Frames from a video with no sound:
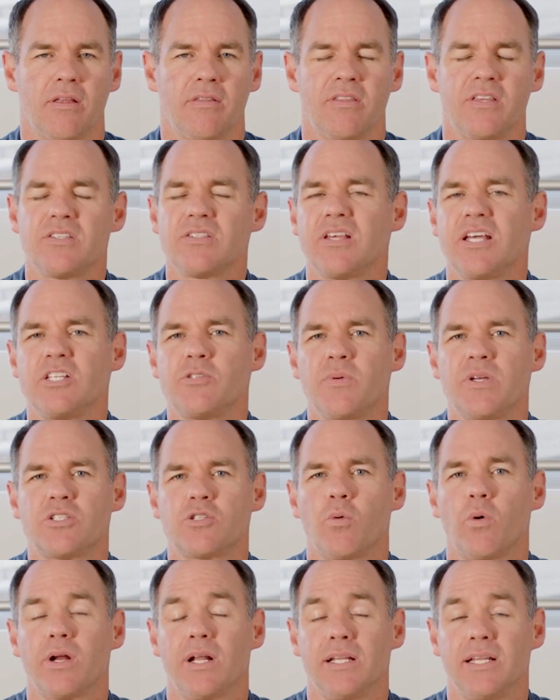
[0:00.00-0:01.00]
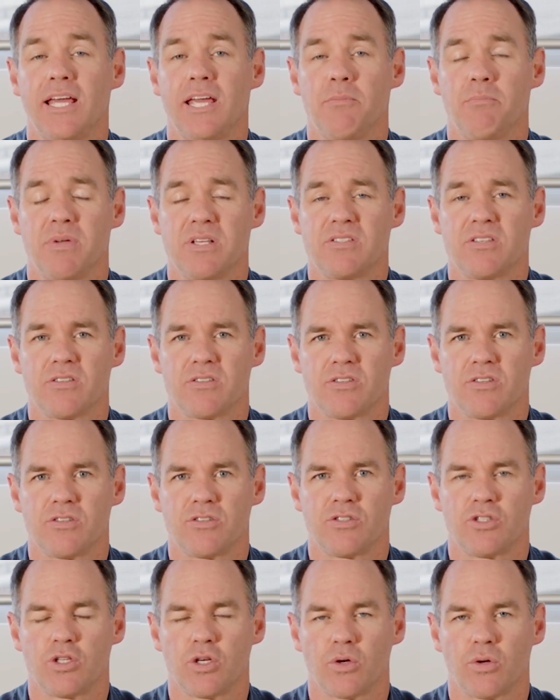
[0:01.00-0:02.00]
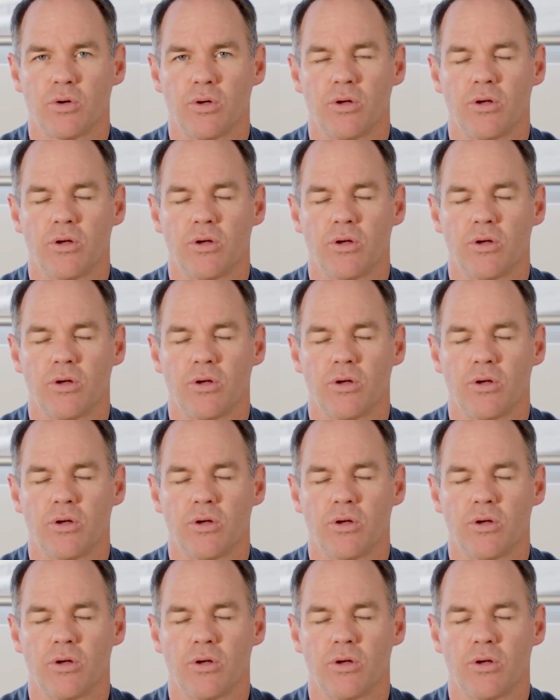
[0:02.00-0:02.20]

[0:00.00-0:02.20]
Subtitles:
This leads me to what elite businesses do.